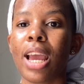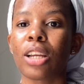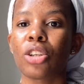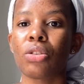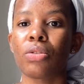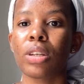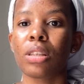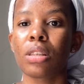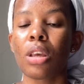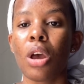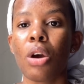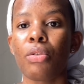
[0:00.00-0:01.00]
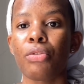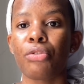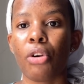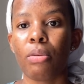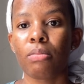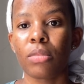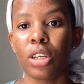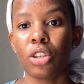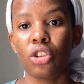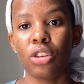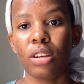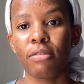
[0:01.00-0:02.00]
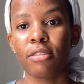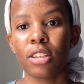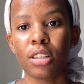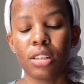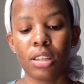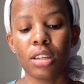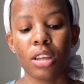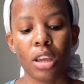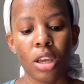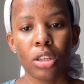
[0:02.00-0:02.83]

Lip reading: actuaries from each university.